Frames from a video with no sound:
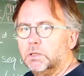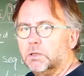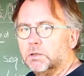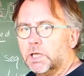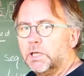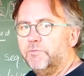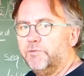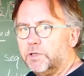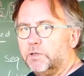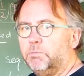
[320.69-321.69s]
Okay,
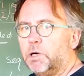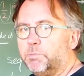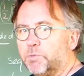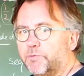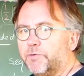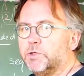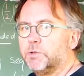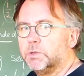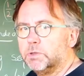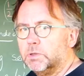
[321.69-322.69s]
invented by
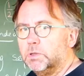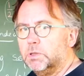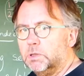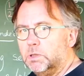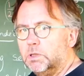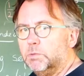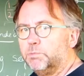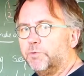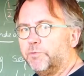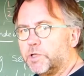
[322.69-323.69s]
professors.
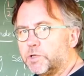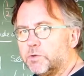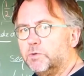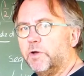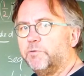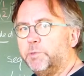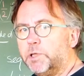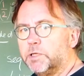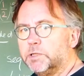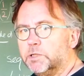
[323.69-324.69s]
Professors who have
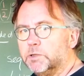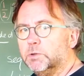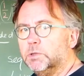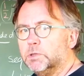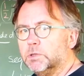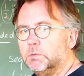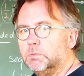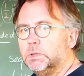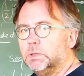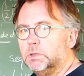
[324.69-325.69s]
PhD students.
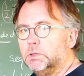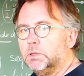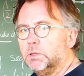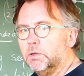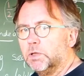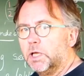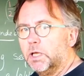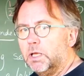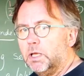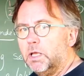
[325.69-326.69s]
Okay,
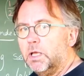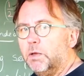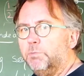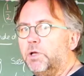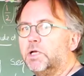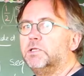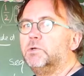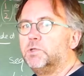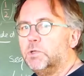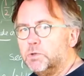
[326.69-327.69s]
PhD
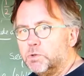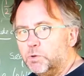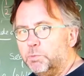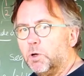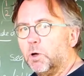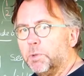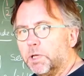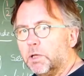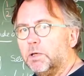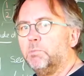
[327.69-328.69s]
students who become
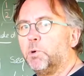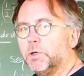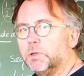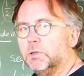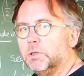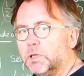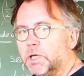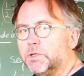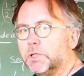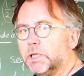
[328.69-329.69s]
again important in
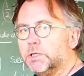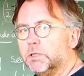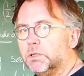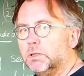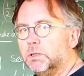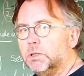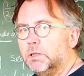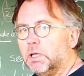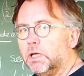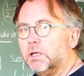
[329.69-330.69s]
education.
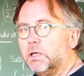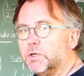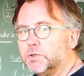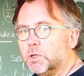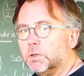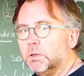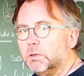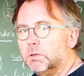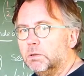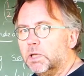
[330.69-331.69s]
And it goes on,
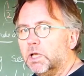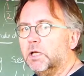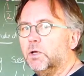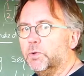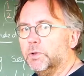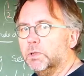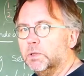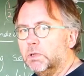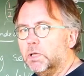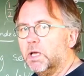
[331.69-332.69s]
and on,
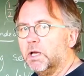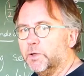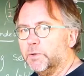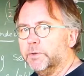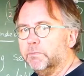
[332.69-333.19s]
and on.